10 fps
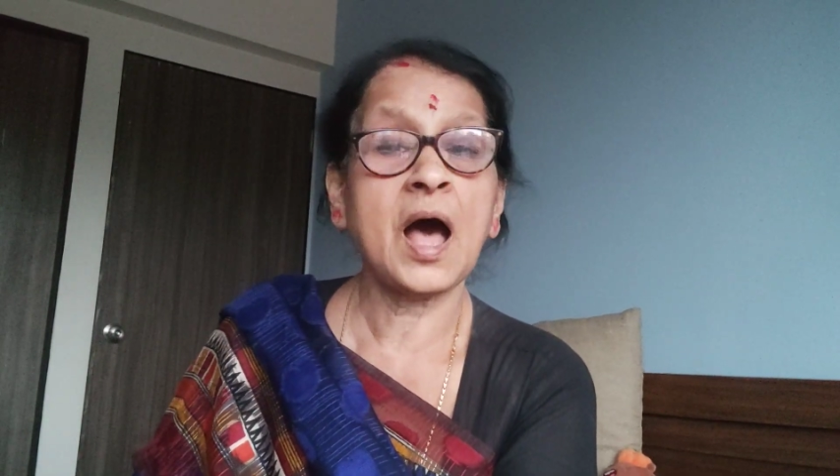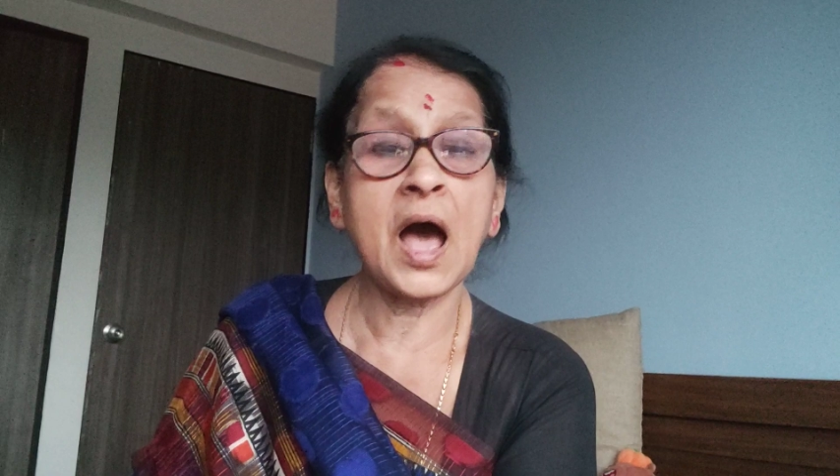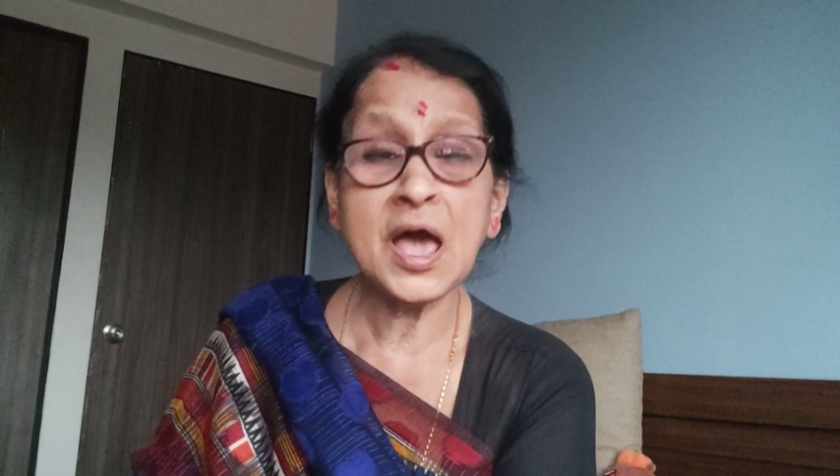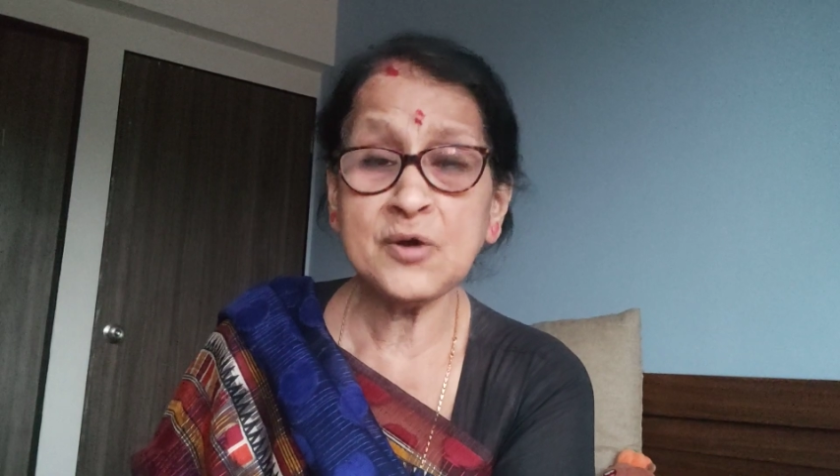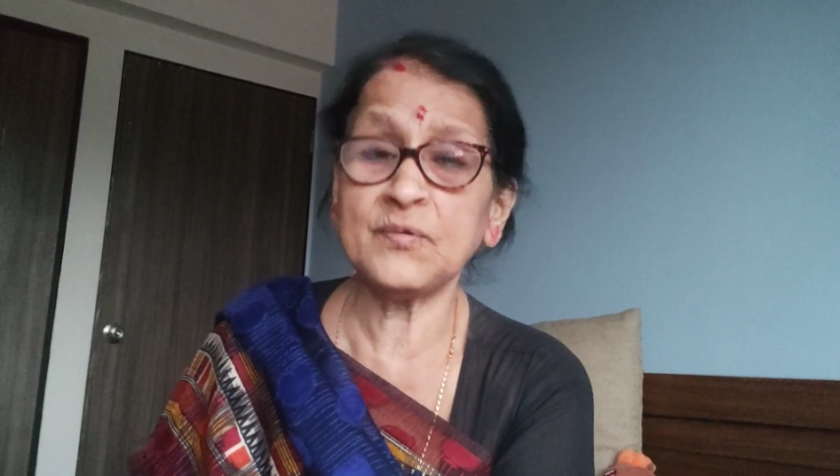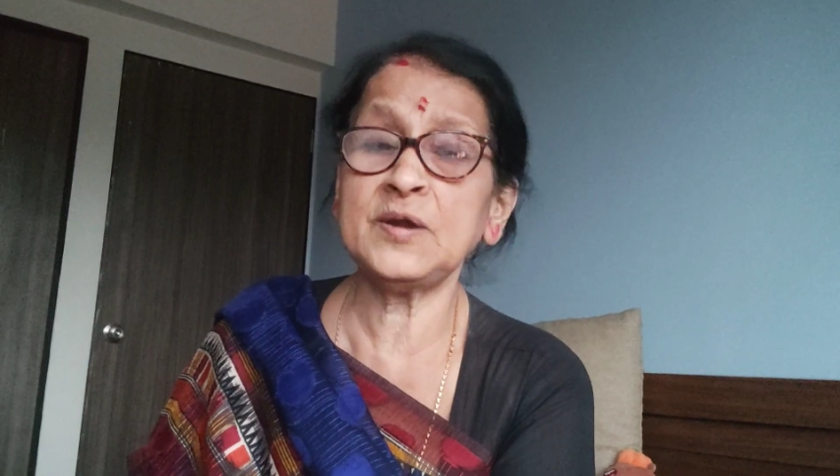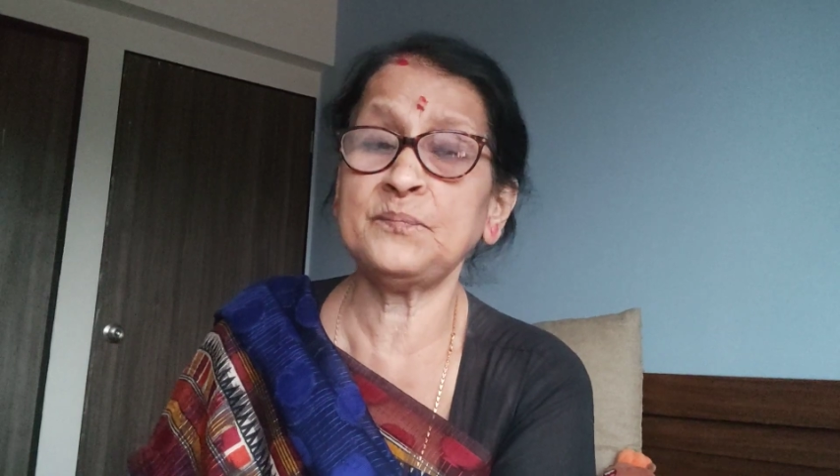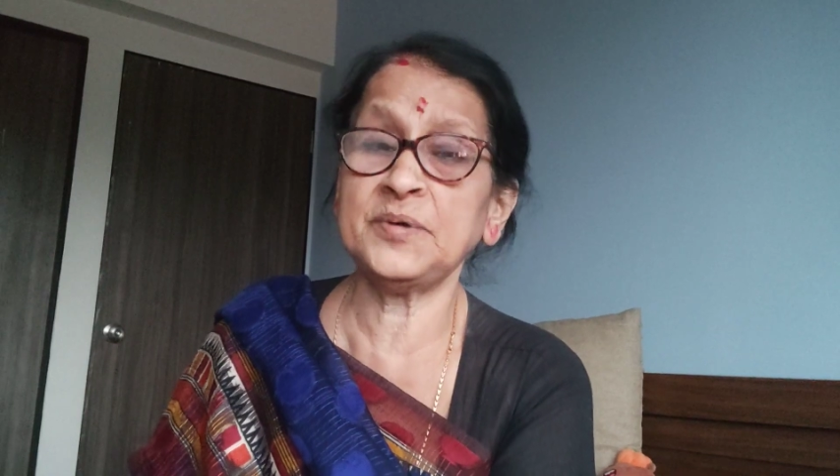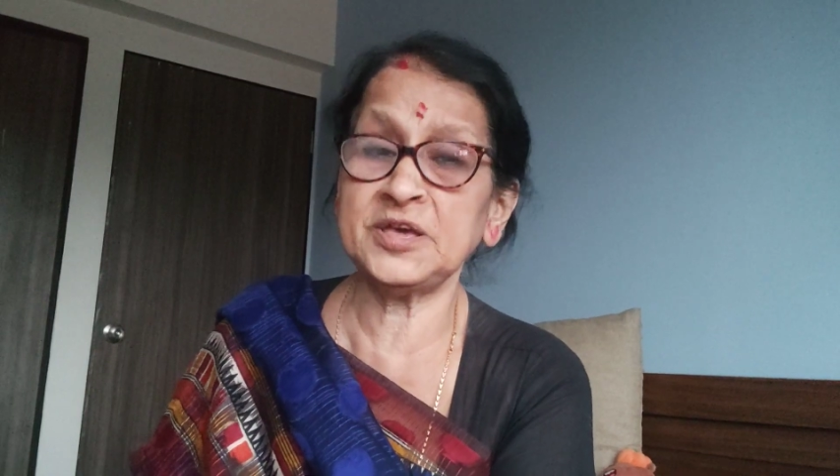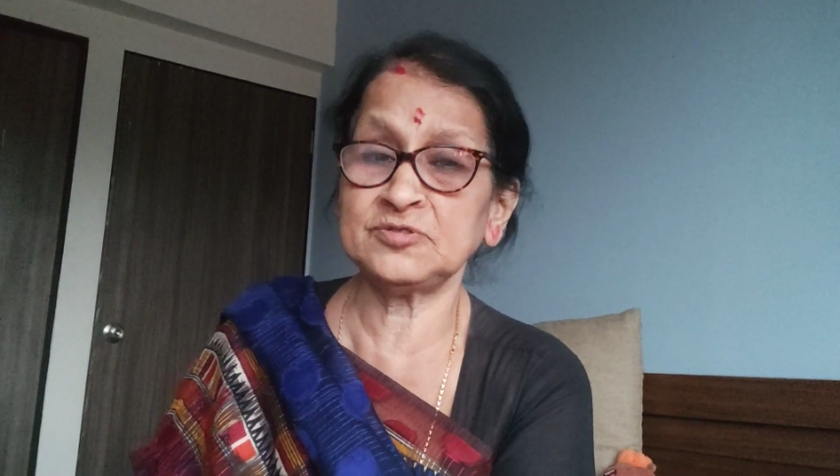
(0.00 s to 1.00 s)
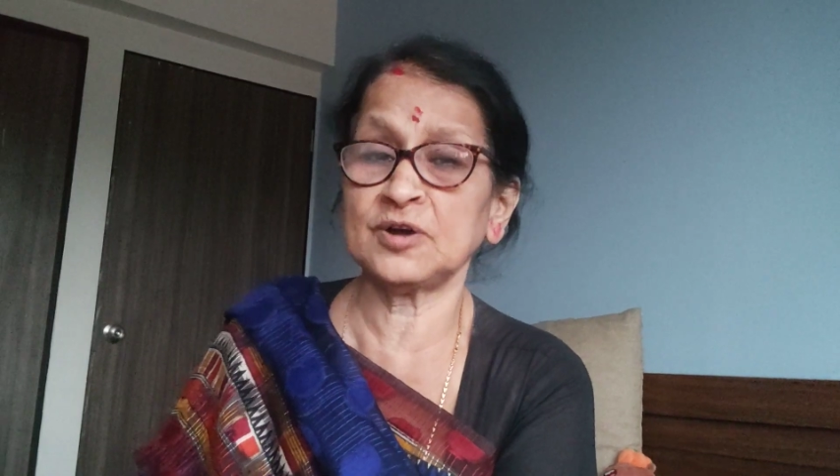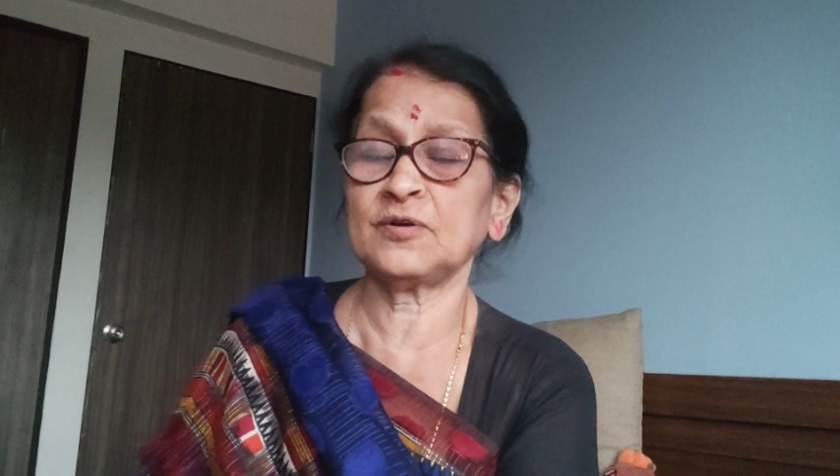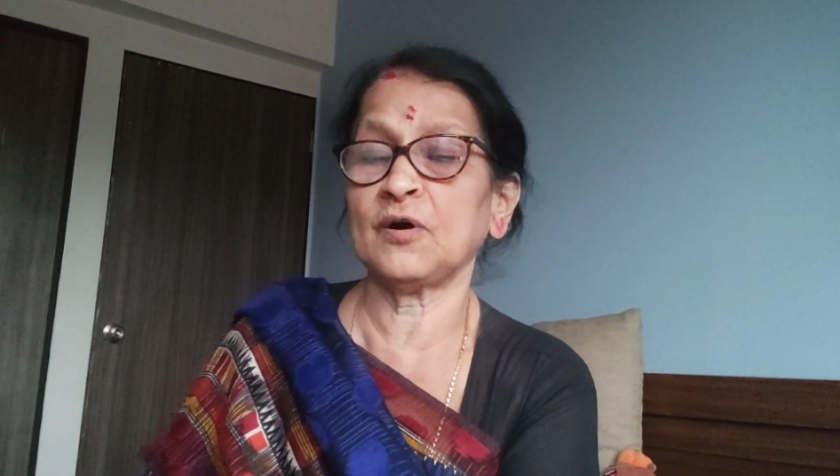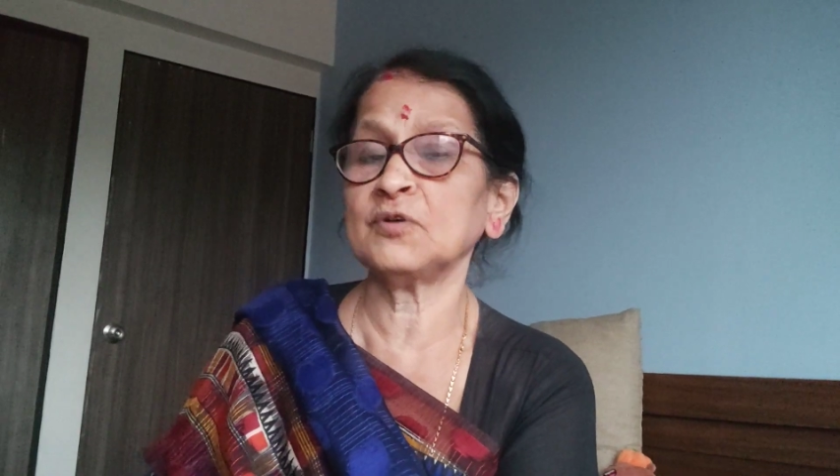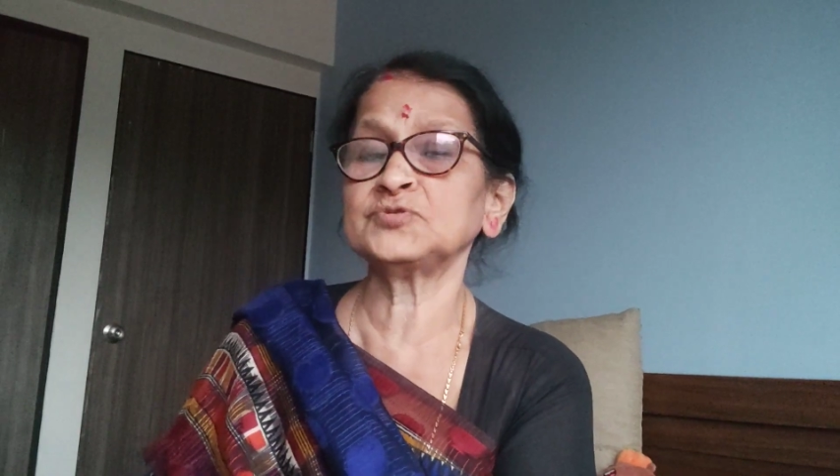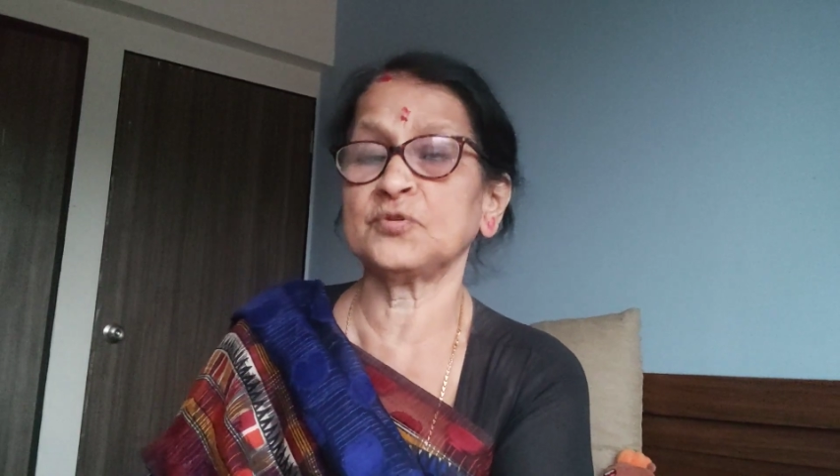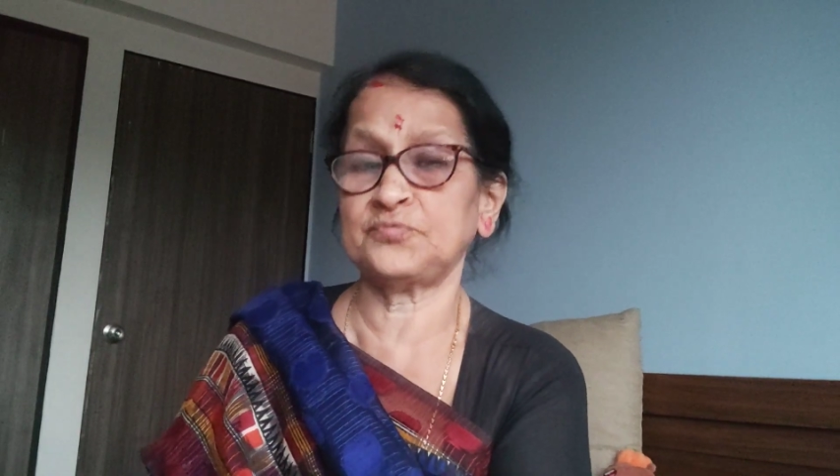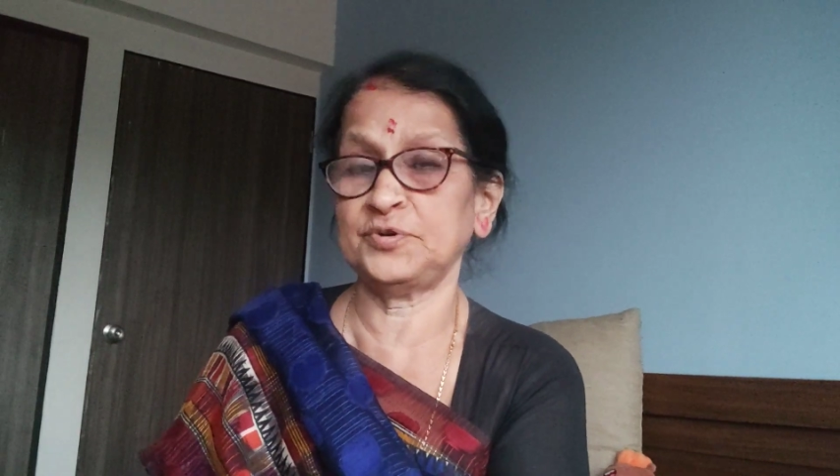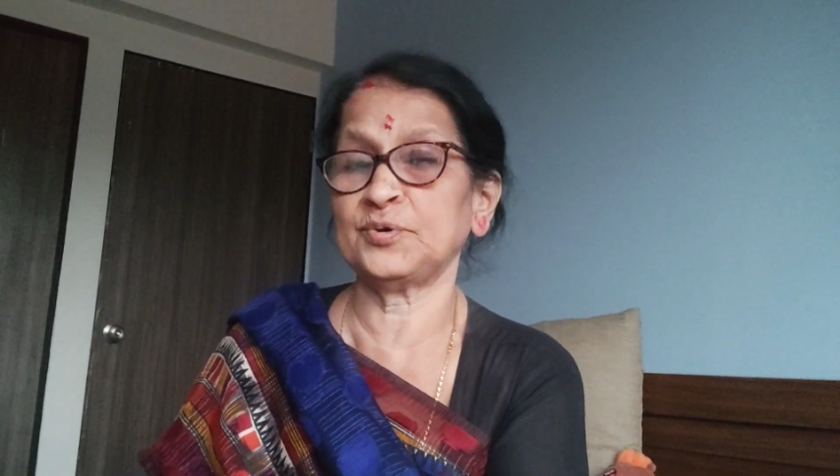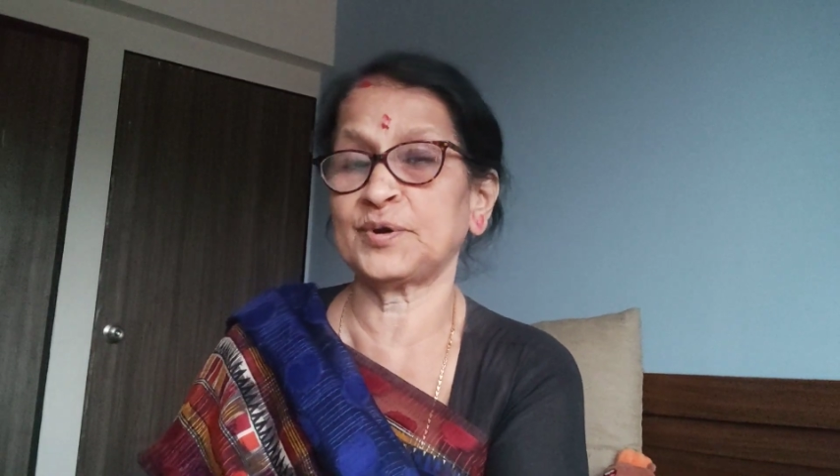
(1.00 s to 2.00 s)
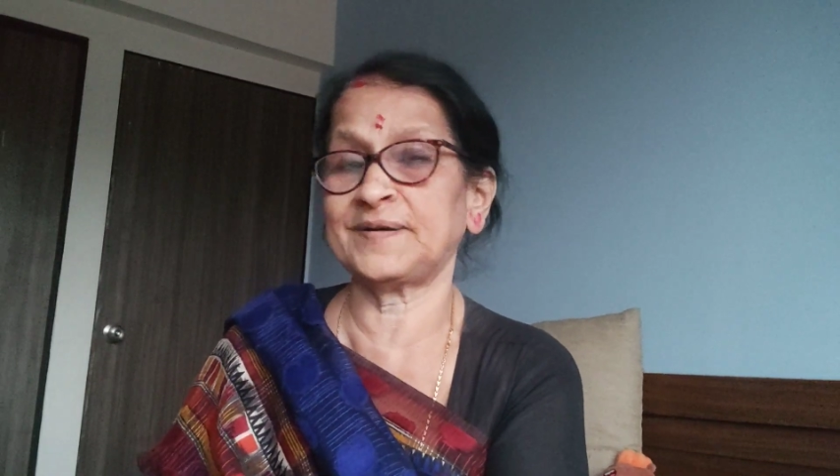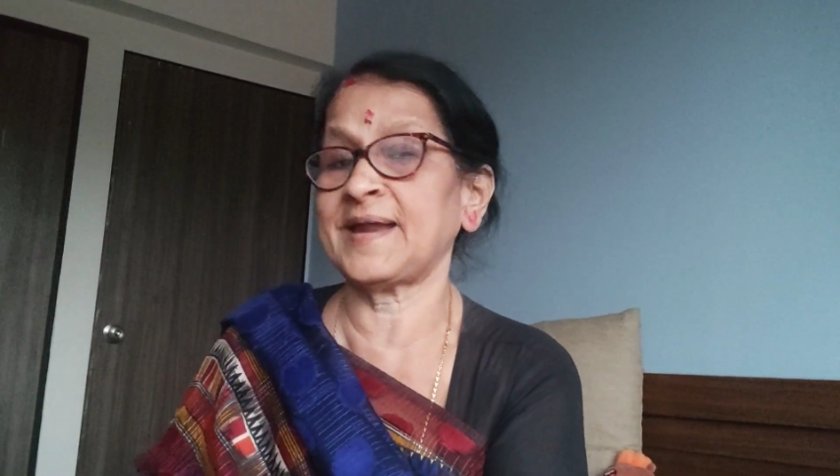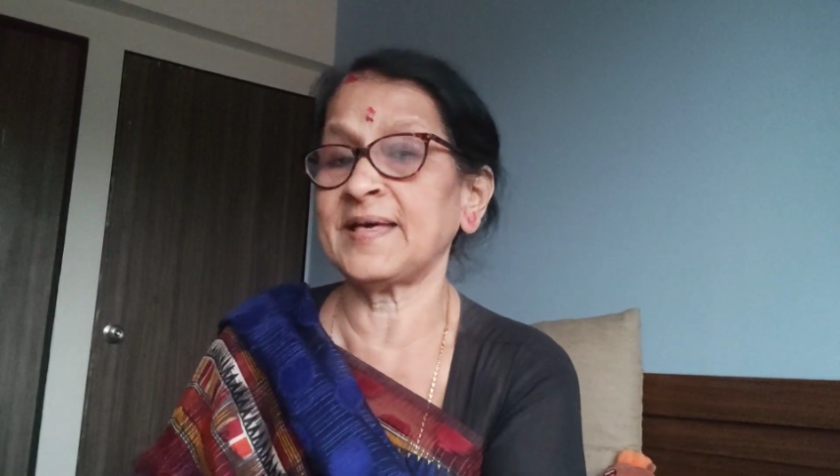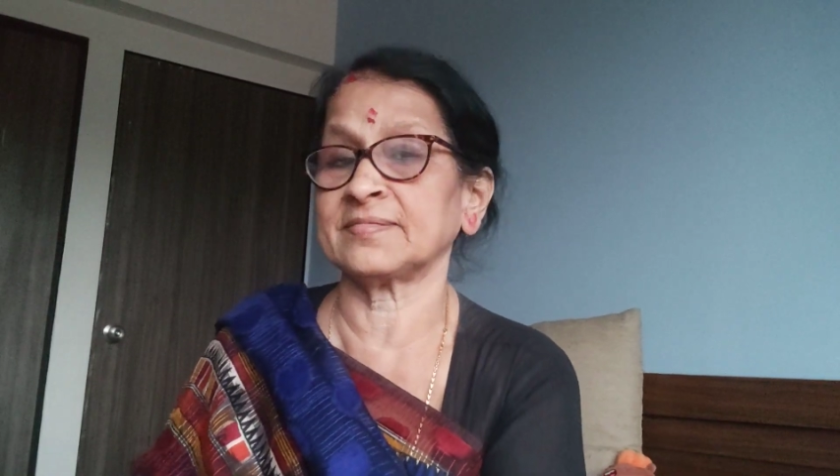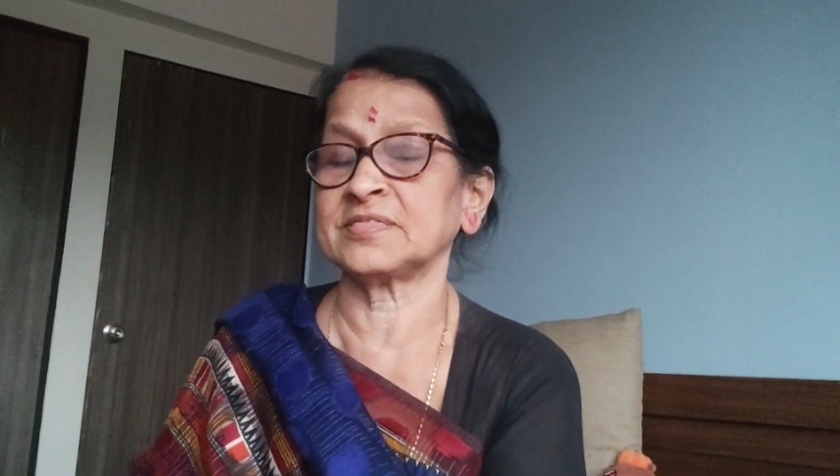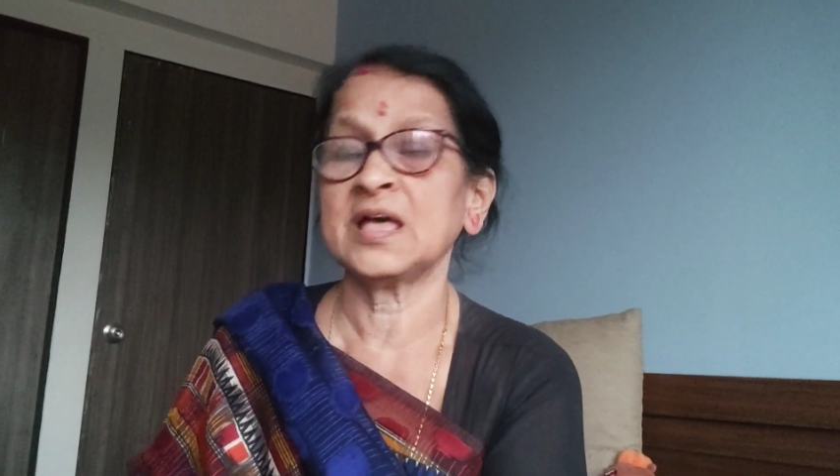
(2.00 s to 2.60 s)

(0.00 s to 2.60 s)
I will be the cause of your death.